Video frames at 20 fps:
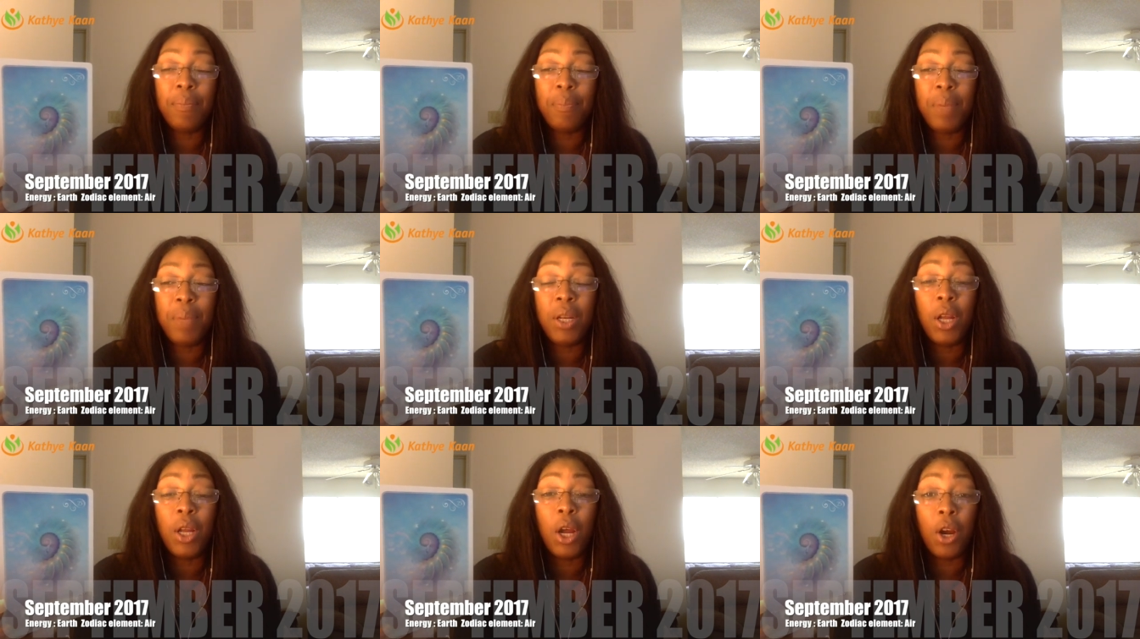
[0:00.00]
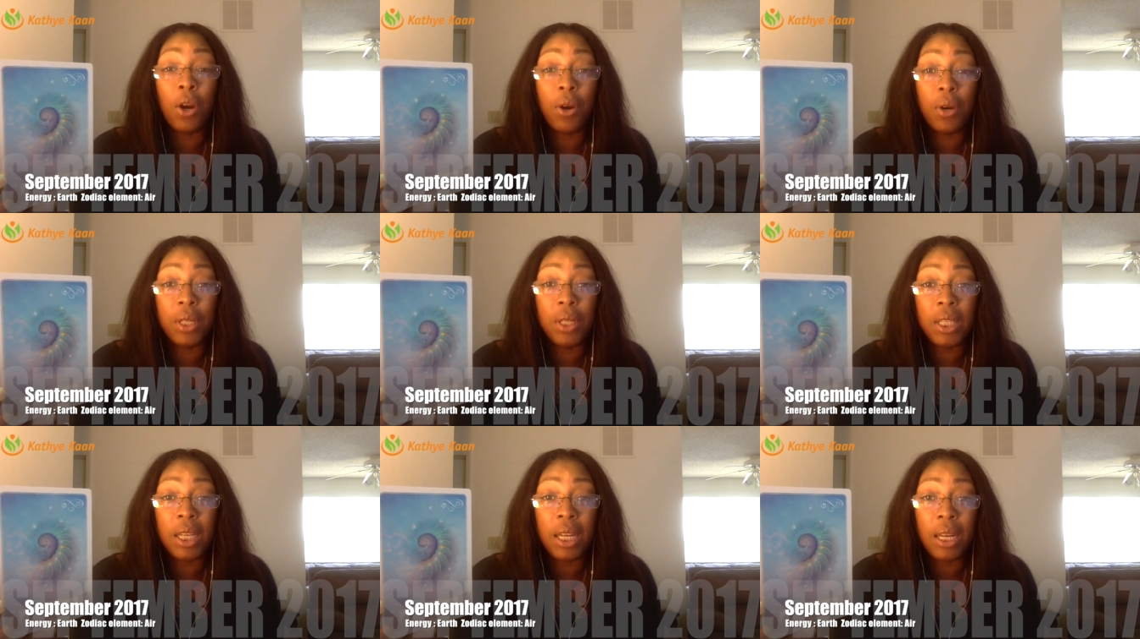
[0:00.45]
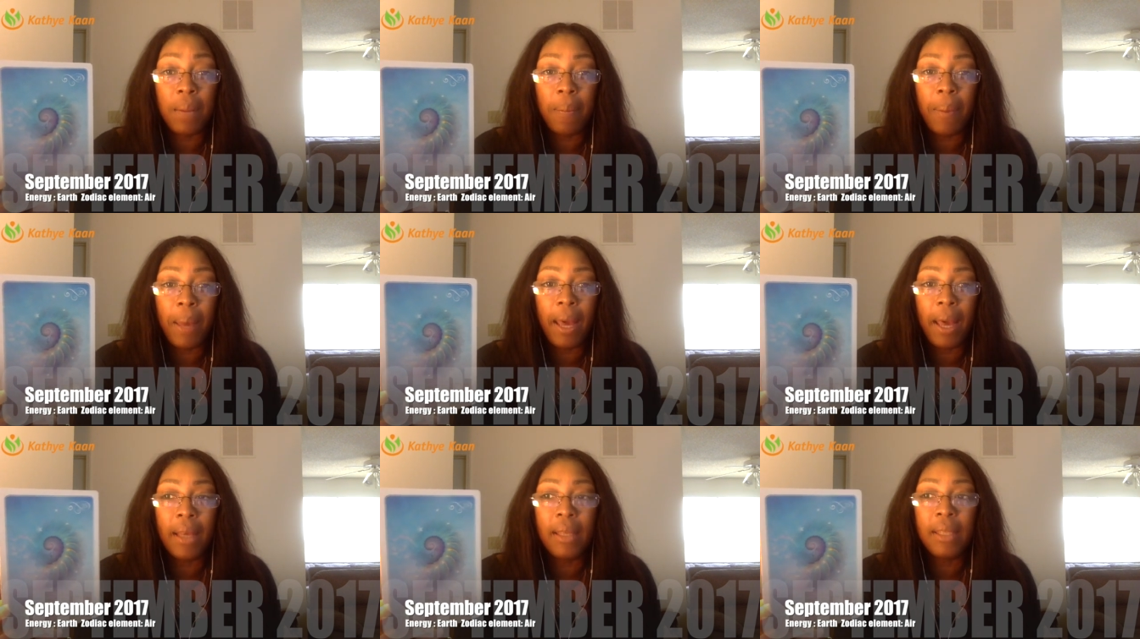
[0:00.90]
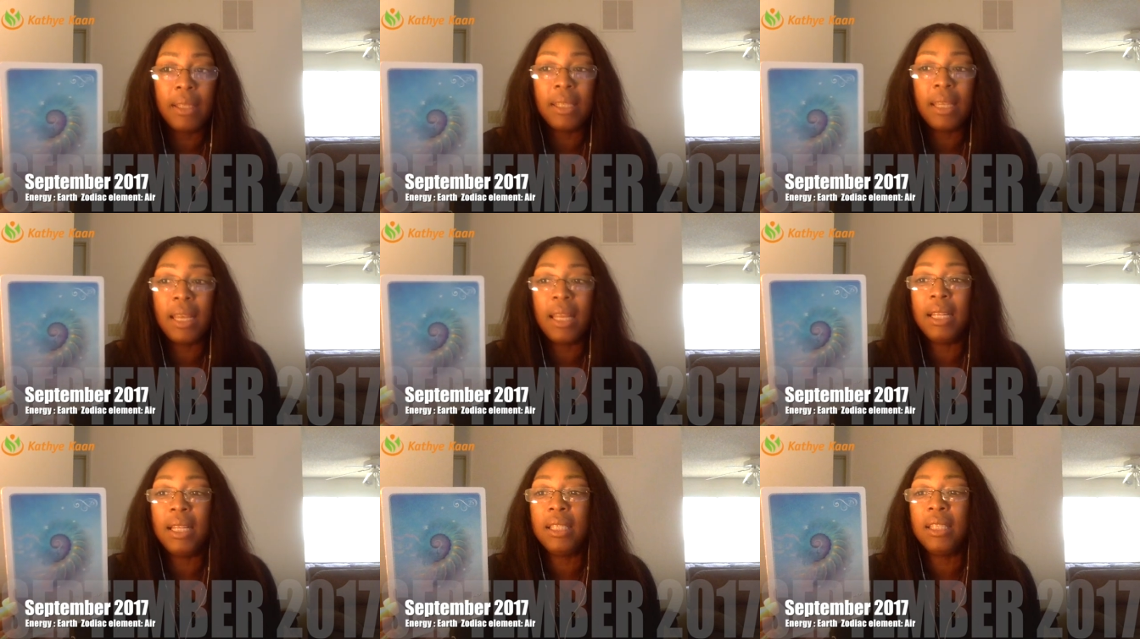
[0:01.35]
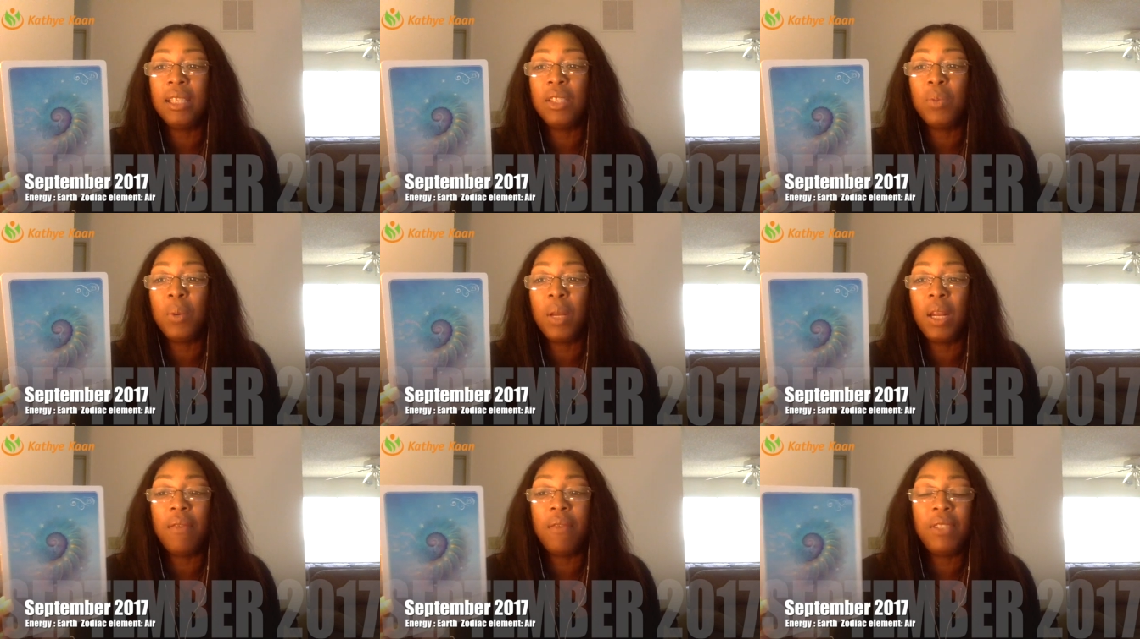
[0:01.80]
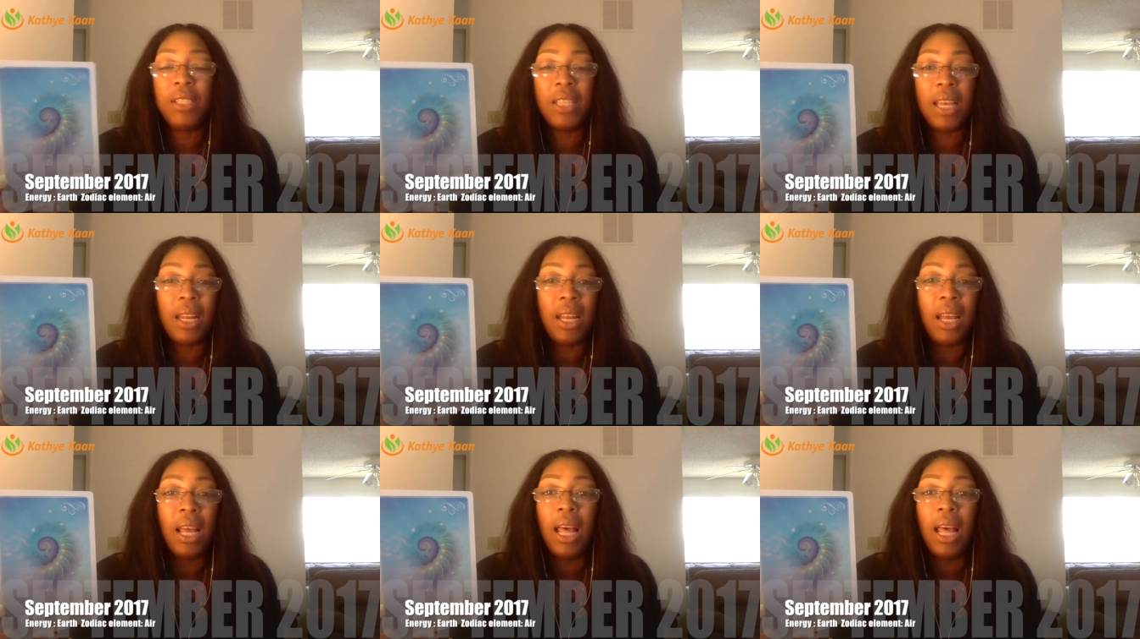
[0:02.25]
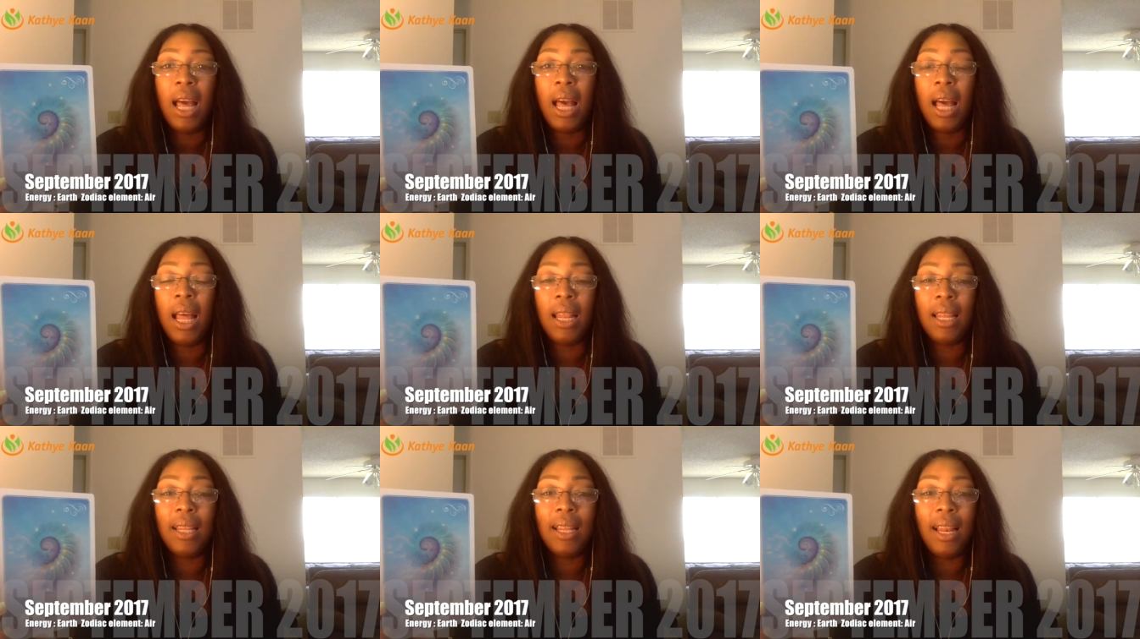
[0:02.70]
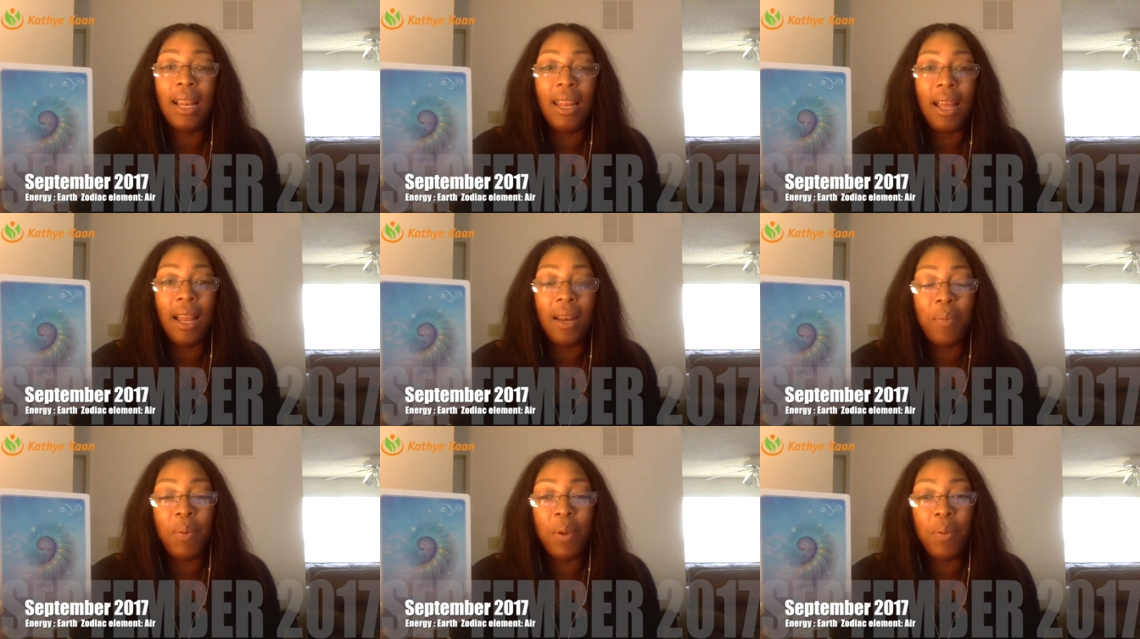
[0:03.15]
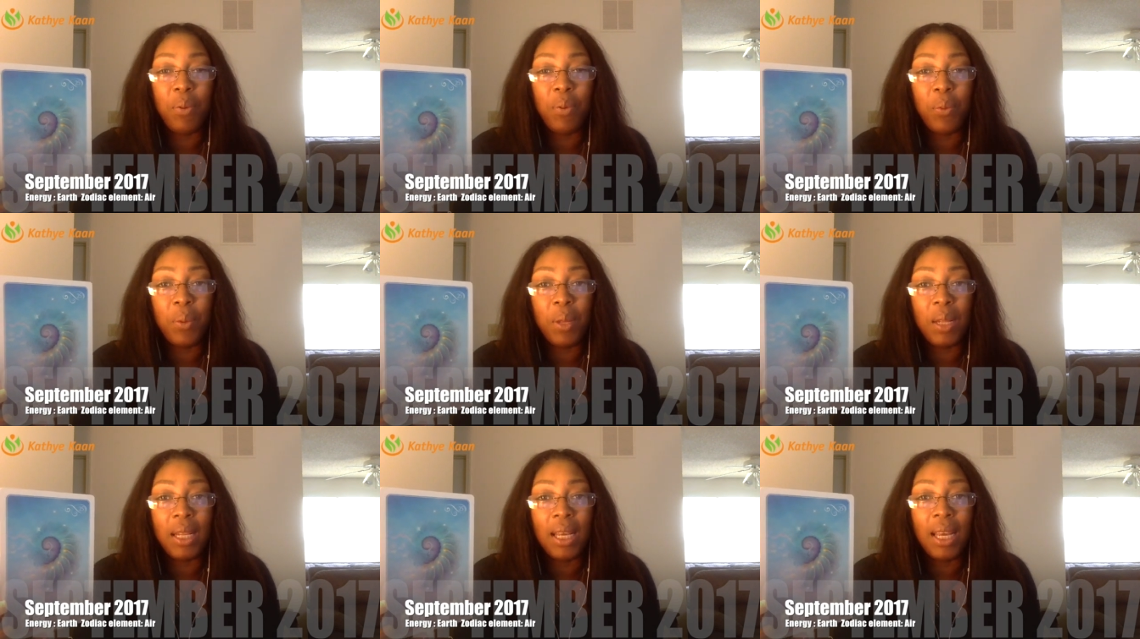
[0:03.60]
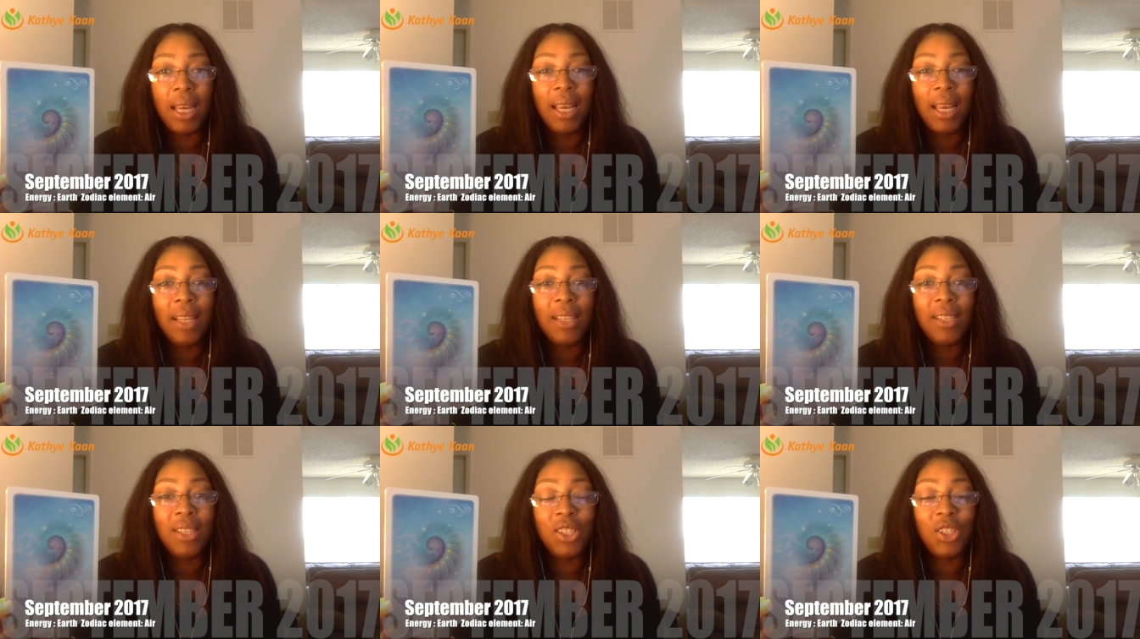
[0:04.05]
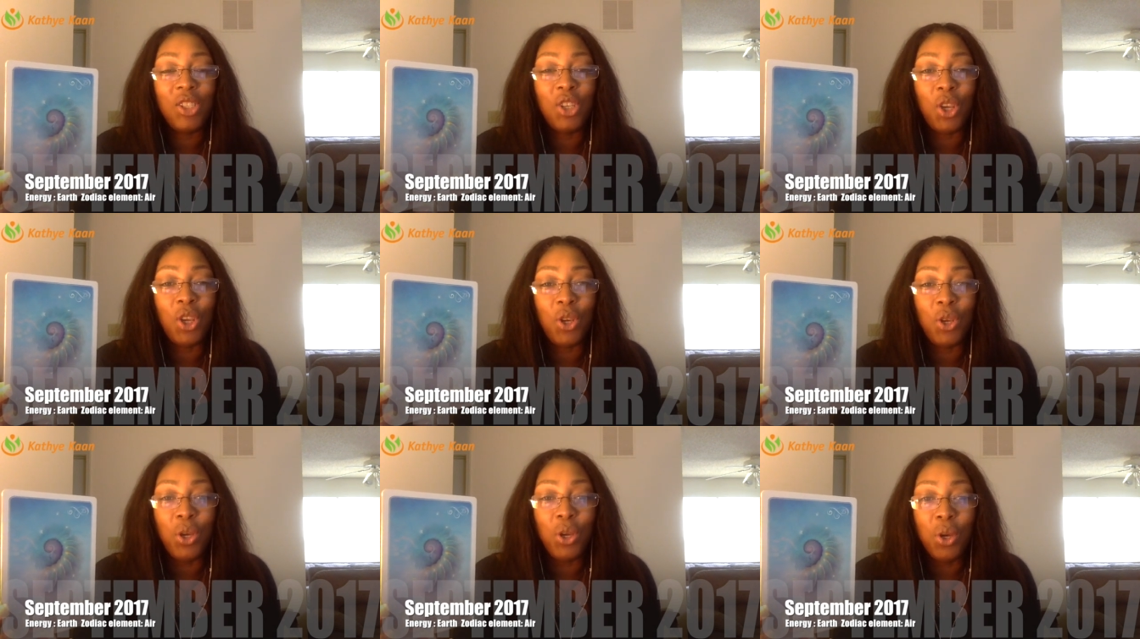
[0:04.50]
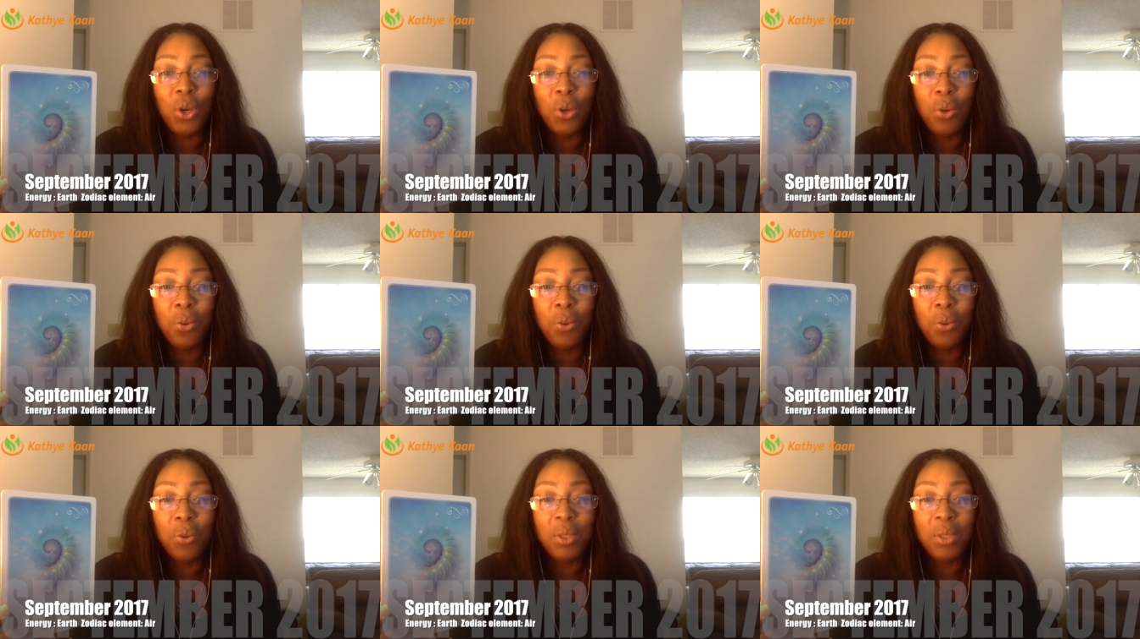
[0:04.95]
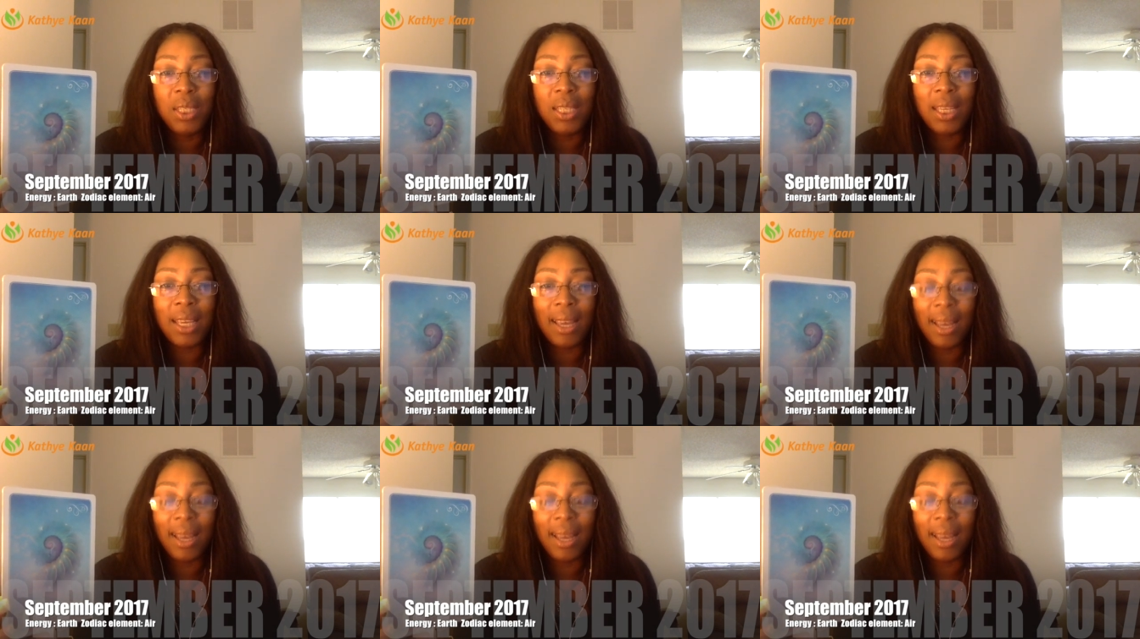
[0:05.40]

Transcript: been hurt in the past. And this is what I've said. A lot of people will just use,